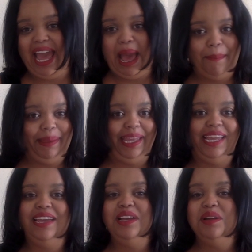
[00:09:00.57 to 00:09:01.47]

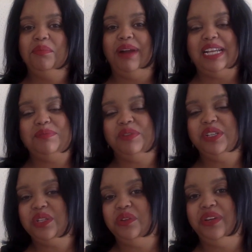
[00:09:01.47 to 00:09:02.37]
happy,
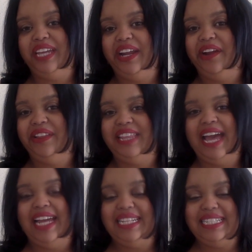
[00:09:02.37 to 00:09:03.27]
prosperous school year
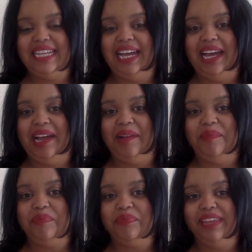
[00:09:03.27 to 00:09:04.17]
that
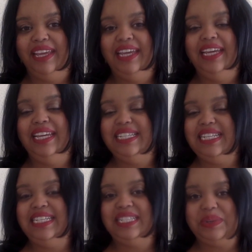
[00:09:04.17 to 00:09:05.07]

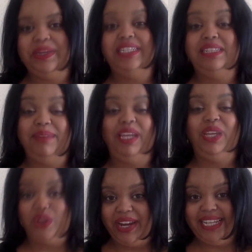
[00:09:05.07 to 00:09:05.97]
isn't going to make
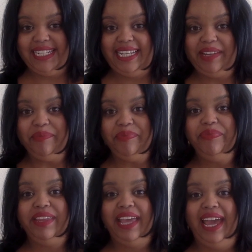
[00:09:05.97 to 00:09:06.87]
you crazy.
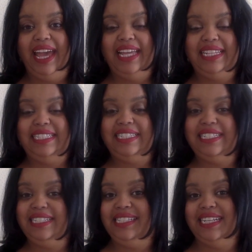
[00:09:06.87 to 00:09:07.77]
And
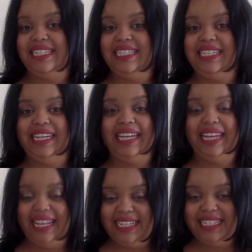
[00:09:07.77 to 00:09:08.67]
just a
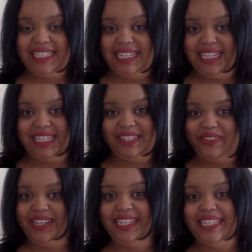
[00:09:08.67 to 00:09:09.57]
hint, these
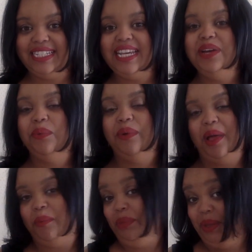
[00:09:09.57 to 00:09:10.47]
oils will
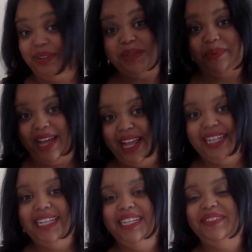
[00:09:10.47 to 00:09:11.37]
help you as
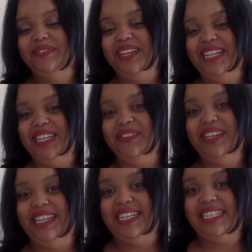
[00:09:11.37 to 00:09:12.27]
well when you
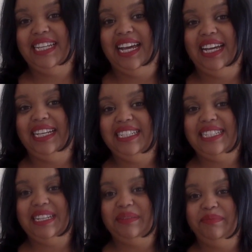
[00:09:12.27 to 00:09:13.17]
need
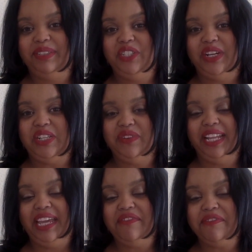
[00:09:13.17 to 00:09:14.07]
some stress
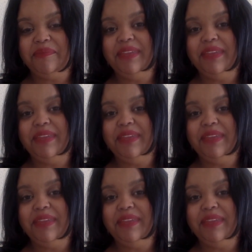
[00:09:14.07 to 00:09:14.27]
relief.